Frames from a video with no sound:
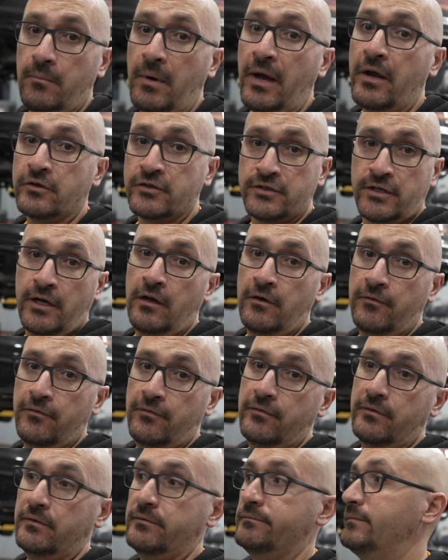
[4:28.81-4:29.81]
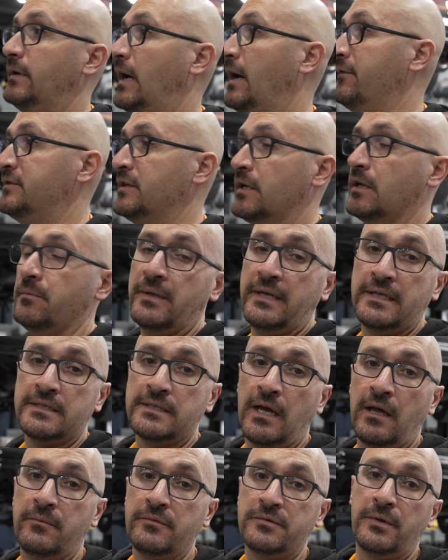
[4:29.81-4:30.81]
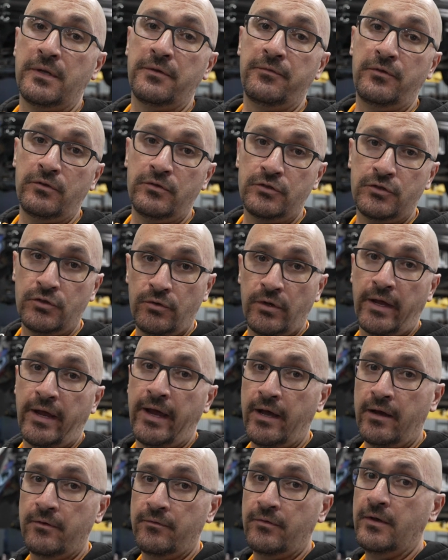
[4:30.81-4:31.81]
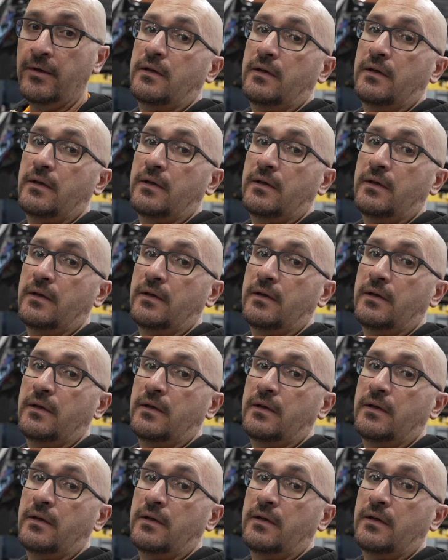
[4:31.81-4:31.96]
by yourself. I've done it many times, but if you do have